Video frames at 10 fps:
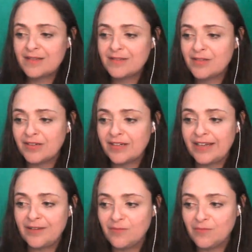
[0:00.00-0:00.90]

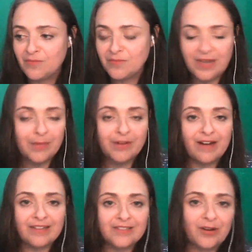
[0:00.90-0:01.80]
certainly
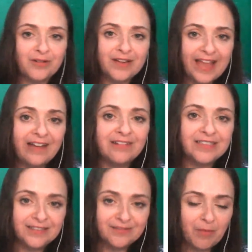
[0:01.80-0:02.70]
Democrats don't
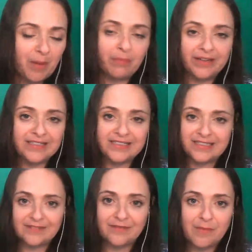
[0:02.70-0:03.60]
counter Republican
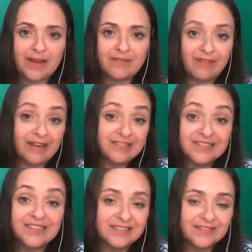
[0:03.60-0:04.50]

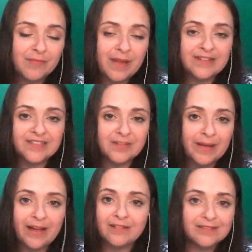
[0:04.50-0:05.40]
racist disinformation
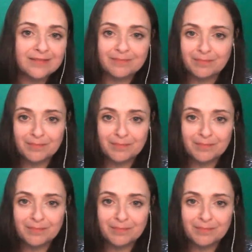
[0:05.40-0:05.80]
about